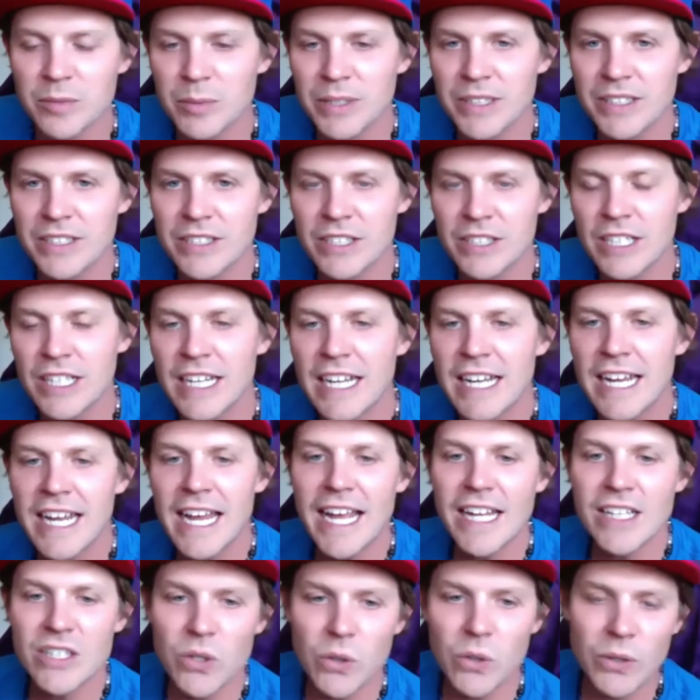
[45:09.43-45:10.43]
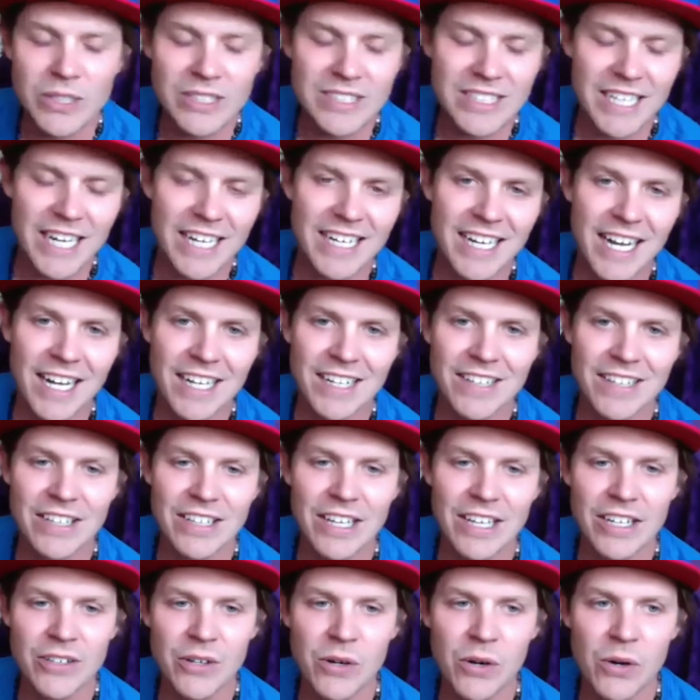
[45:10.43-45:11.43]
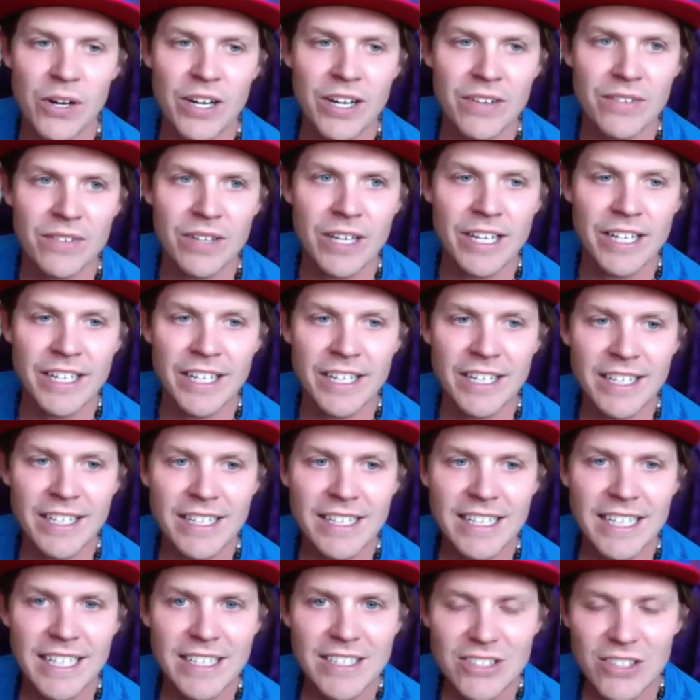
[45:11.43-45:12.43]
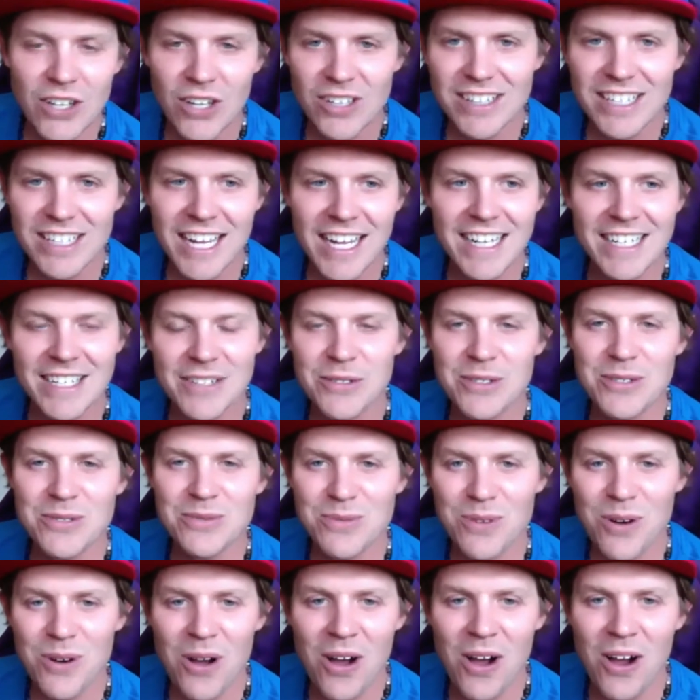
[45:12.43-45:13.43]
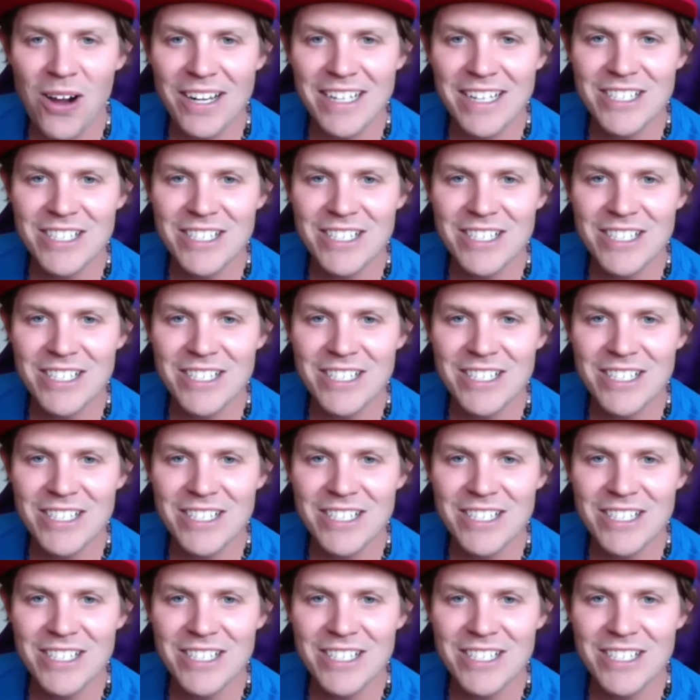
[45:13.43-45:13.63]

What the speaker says: But it's always that kind of that knowing of like, it's not that it was wrong.